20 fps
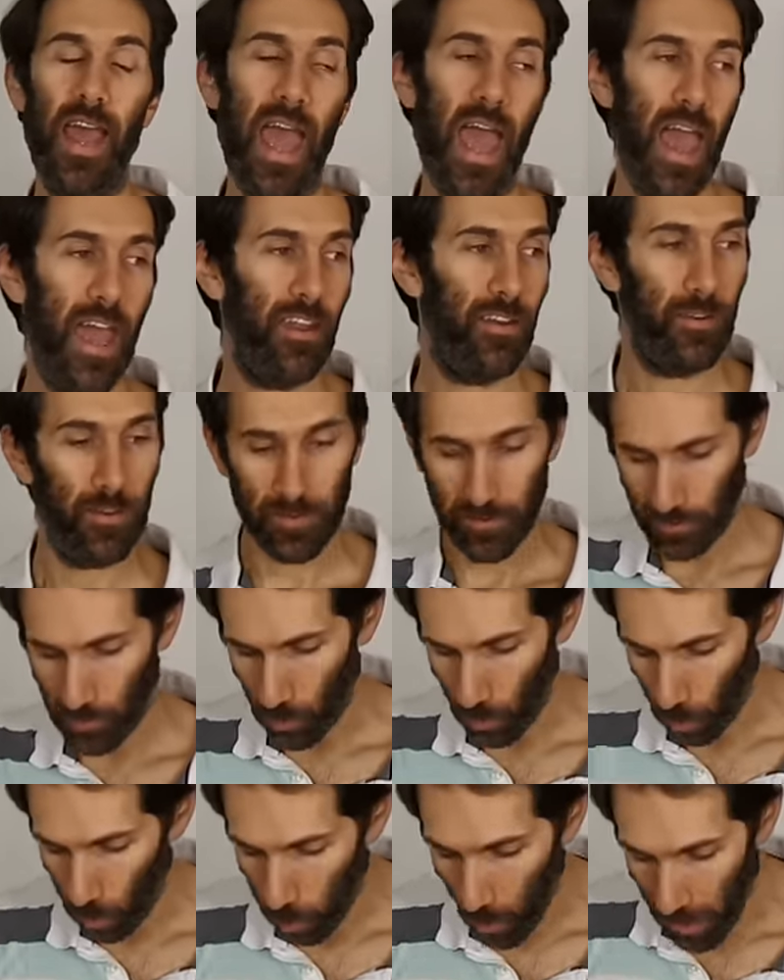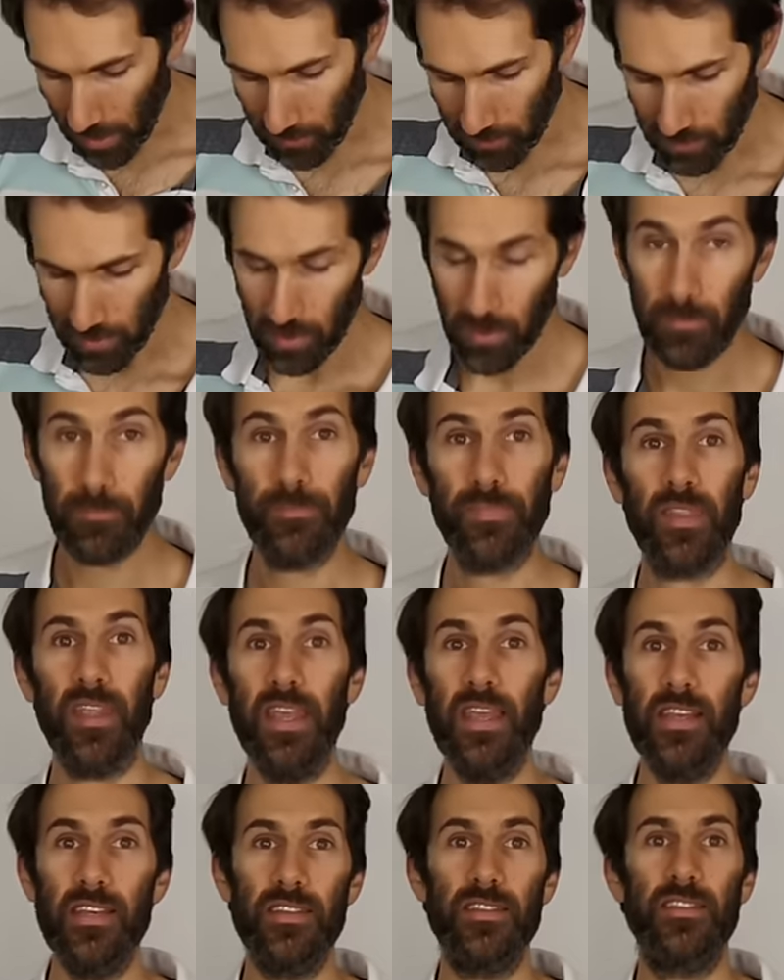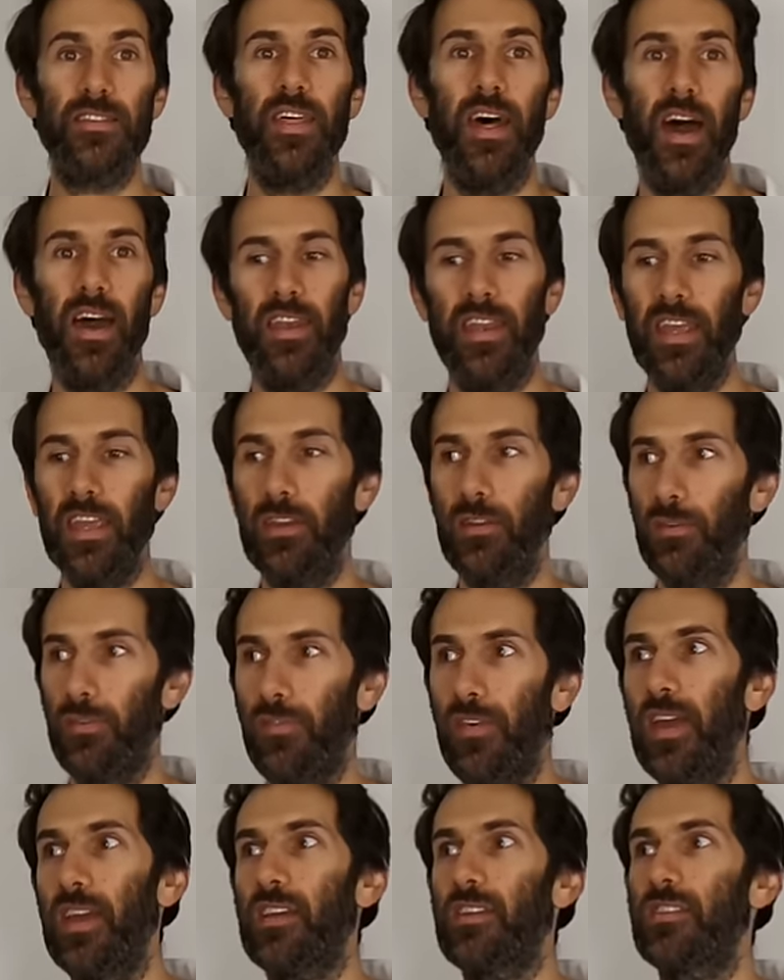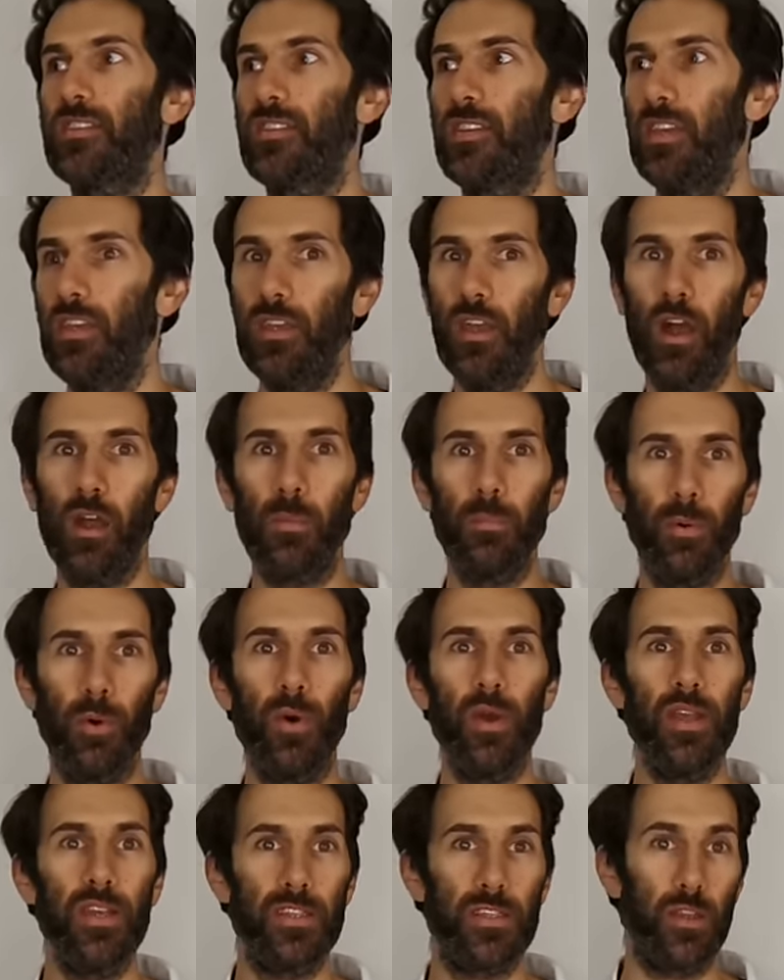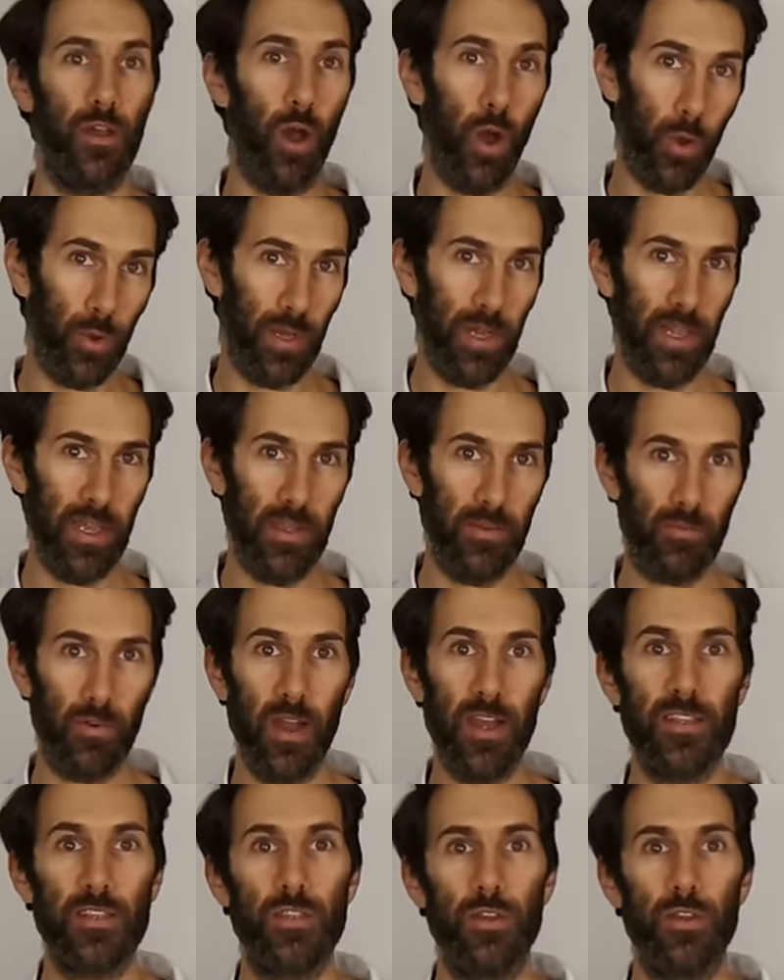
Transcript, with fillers: And one of them is that it affects young boys only, right?